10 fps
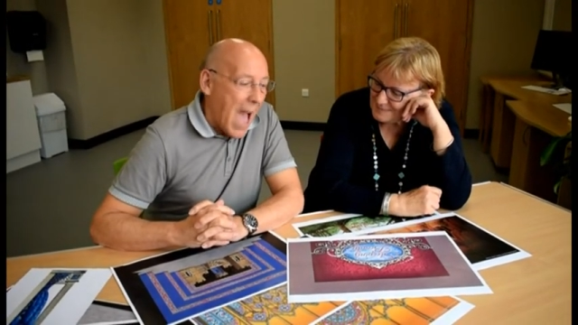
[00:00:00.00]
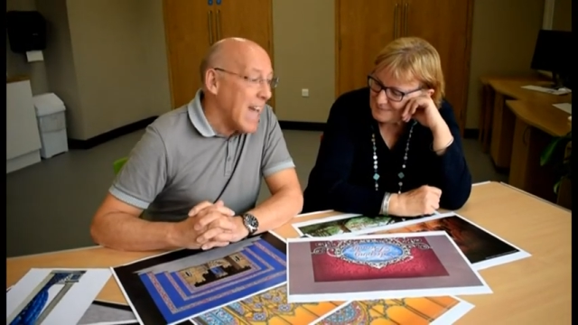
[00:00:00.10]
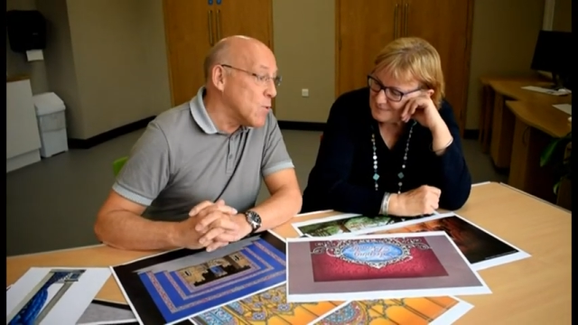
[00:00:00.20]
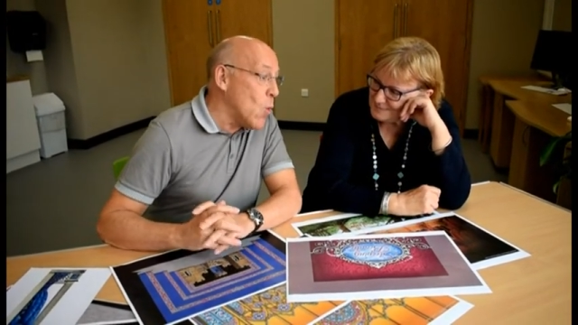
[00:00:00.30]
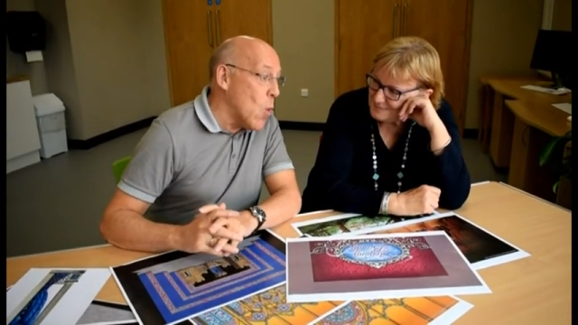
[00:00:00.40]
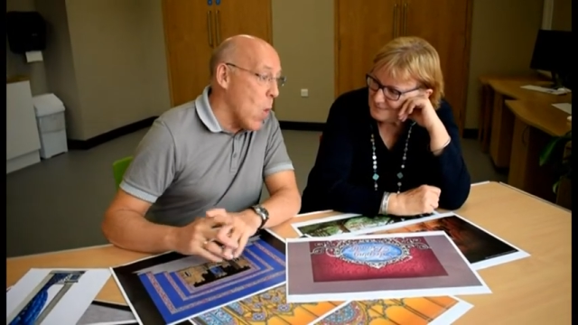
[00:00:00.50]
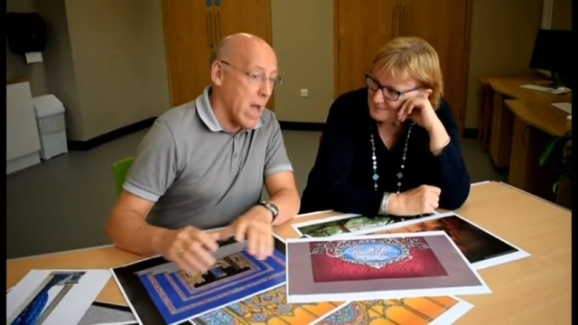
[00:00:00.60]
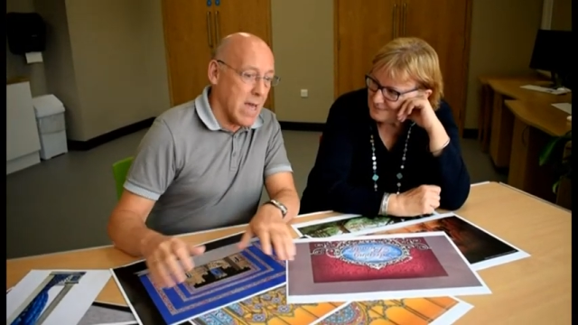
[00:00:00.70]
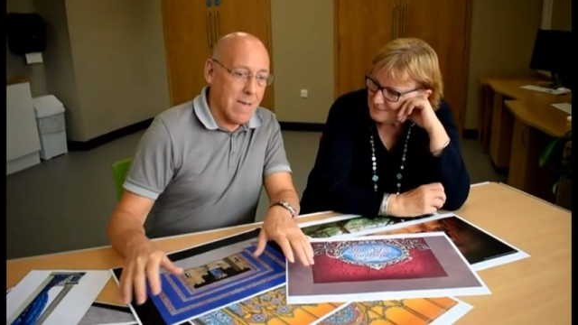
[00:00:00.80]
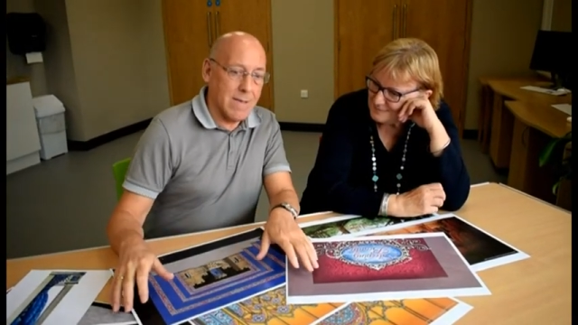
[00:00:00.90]
Speaker 1: as
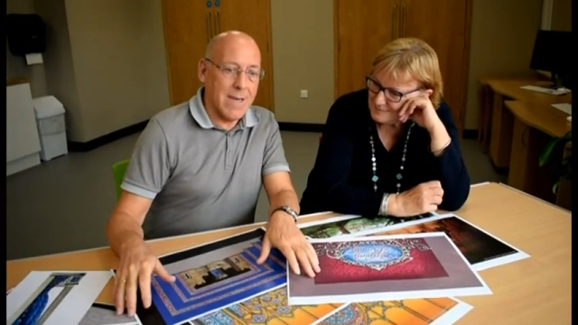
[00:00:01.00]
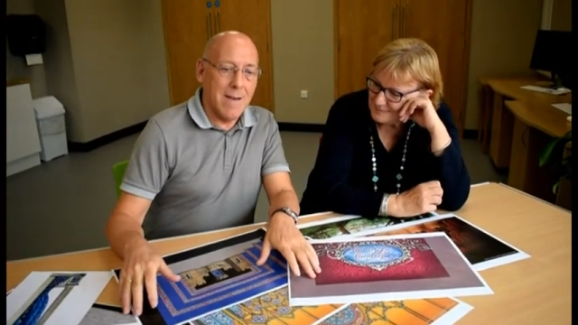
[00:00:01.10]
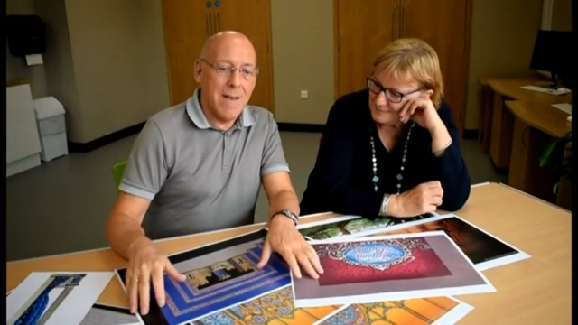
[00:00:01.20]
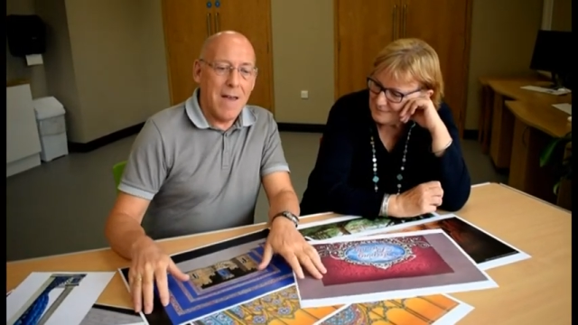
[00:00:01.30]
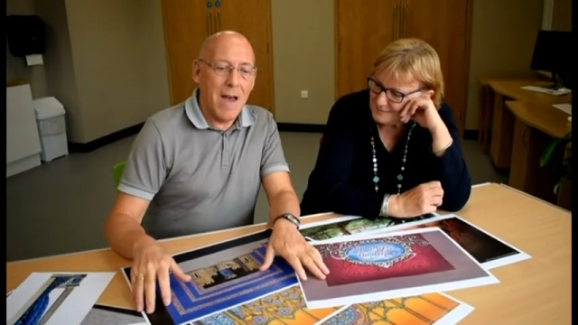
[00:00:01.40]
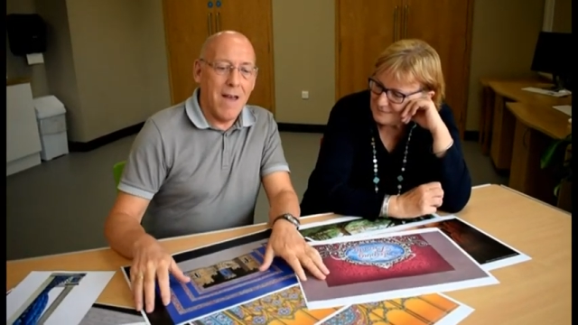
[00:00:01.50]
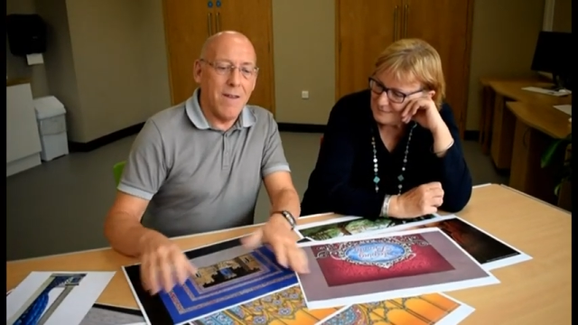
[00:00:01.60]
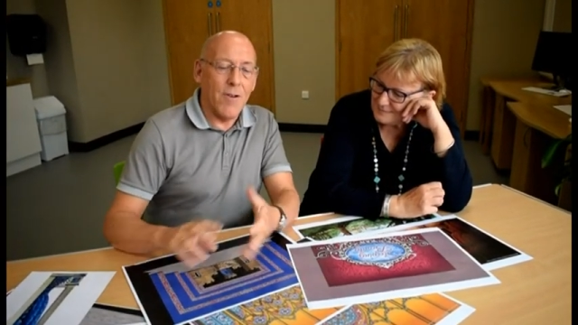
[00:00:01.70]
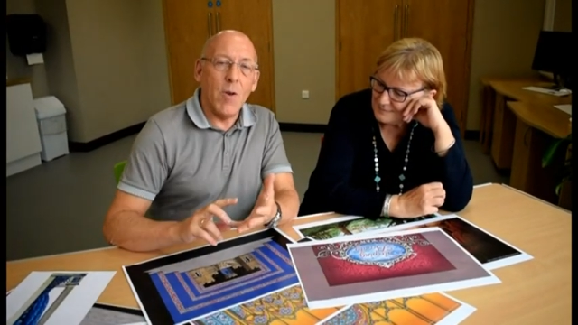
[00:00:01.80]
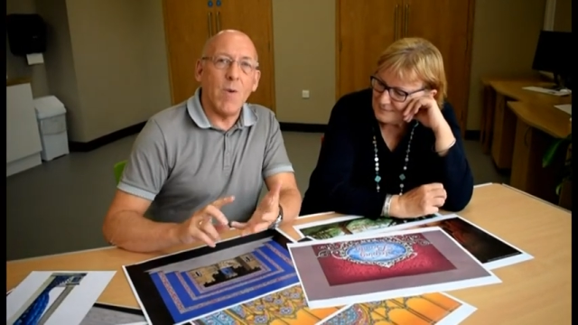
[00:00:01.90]
always
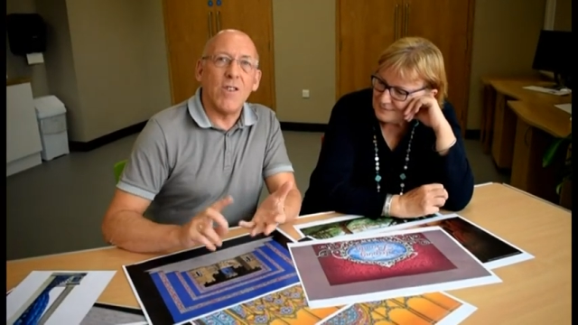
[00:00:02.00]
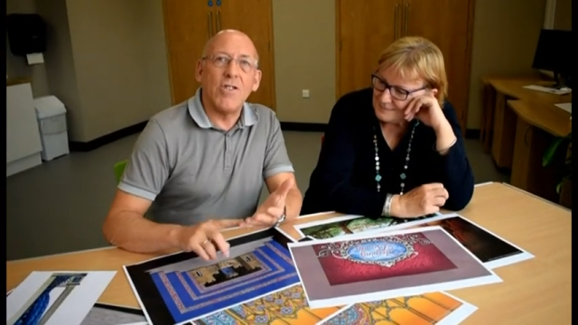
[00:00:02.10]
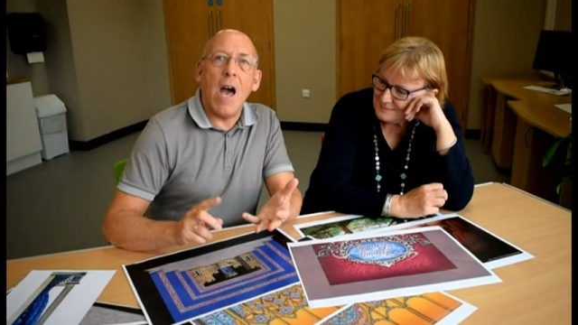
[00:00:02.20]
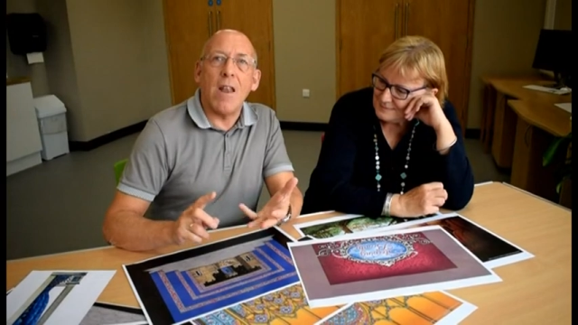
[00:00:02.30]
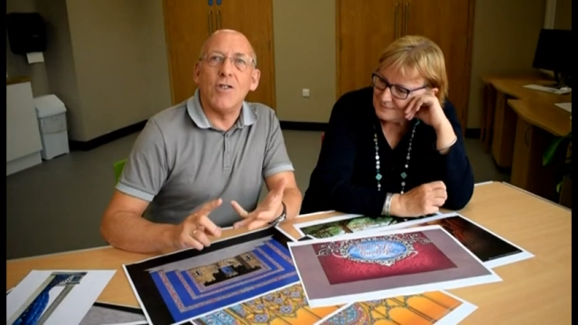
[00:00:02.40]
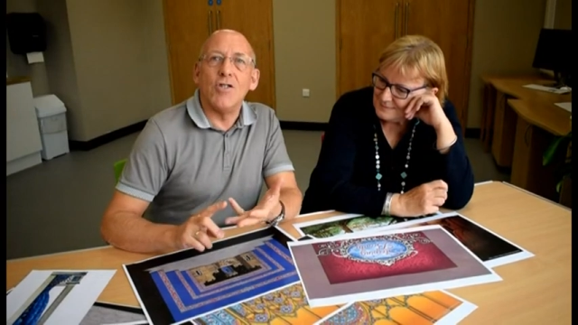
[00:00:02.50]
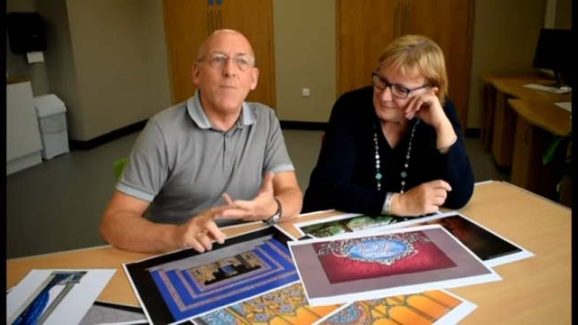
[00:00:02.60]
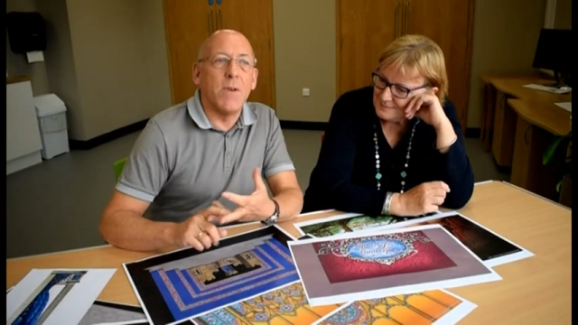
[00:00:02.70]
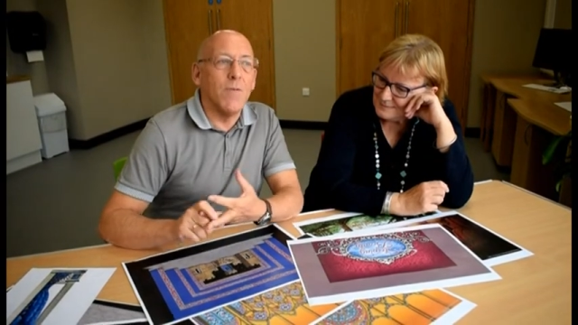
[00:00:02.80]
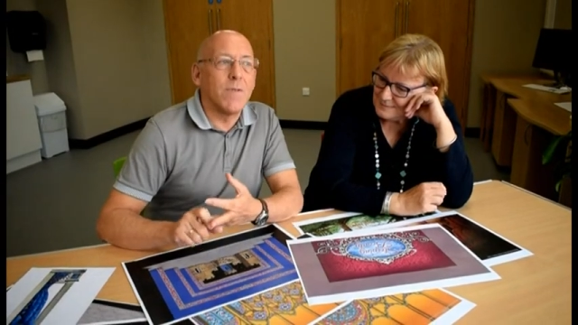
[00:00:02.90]
not only a challenge
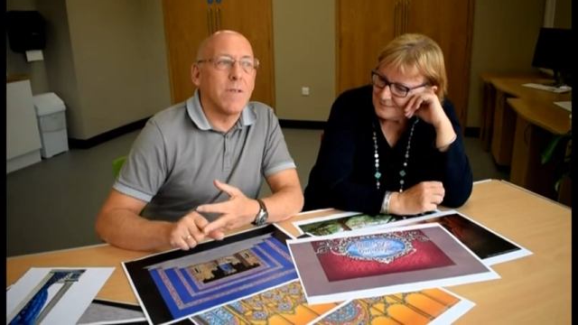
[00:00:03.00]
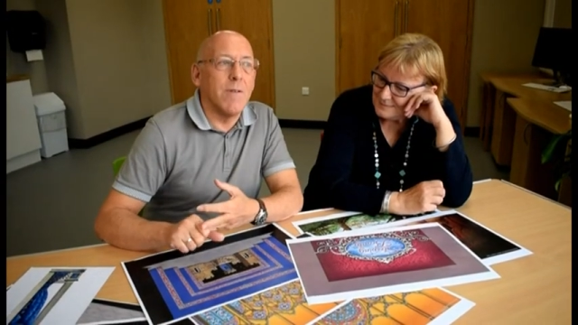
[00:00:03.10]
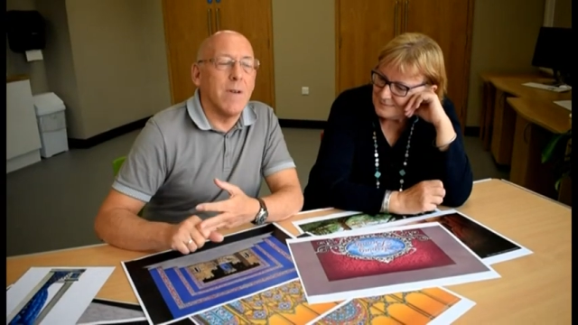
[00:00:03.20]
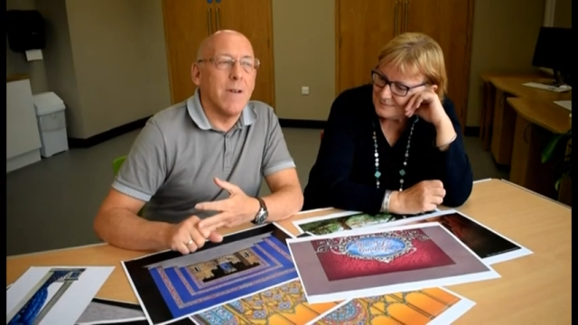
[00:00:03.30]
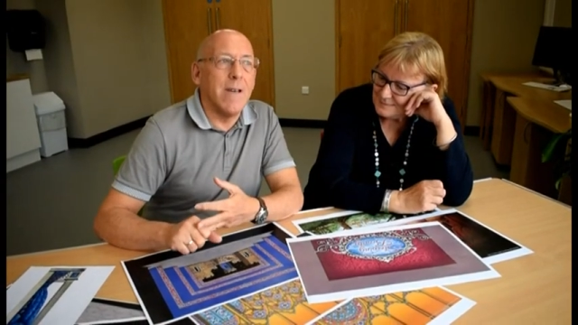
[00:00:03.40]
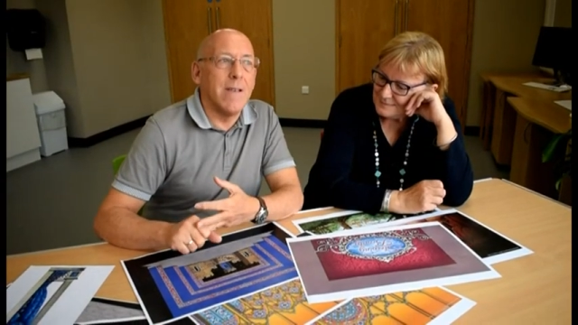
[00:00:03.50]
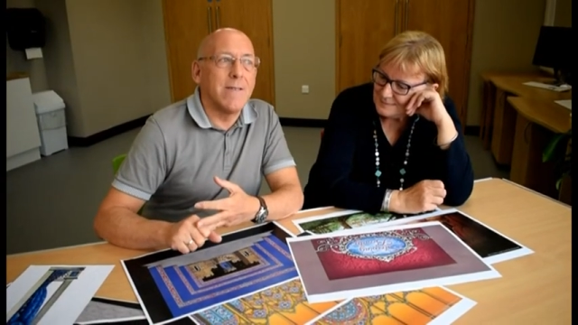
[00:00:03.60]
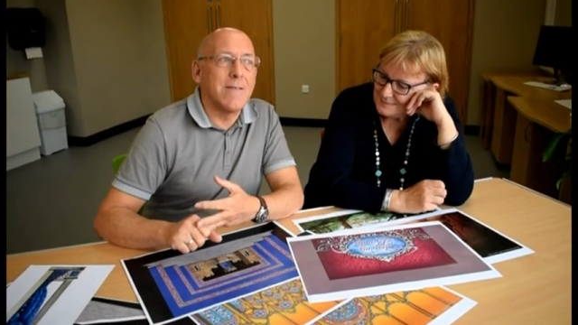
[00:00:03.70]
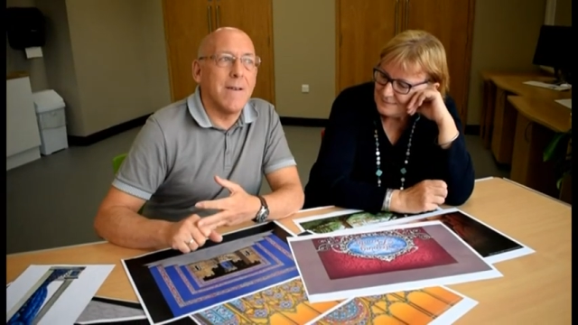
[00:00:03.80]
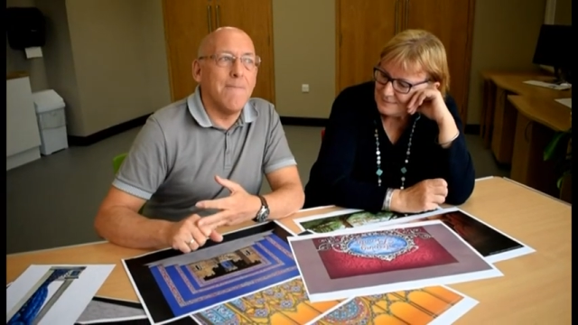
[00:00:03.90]
but also a,
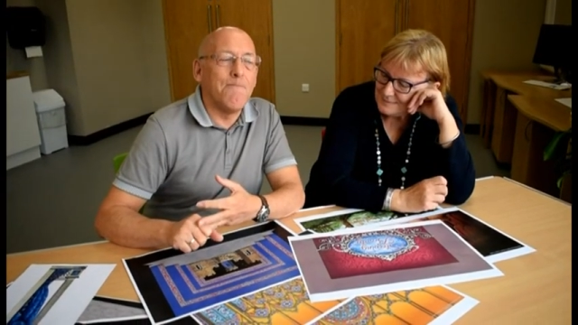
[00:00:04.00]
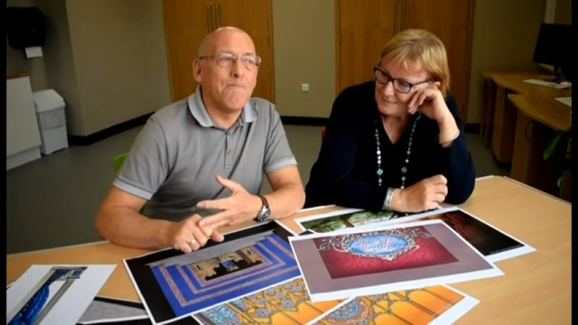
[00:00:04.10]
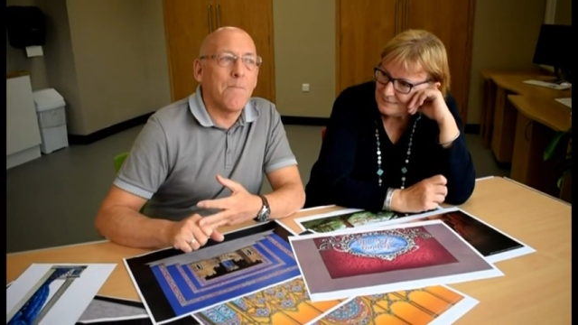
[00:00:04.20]
it's um,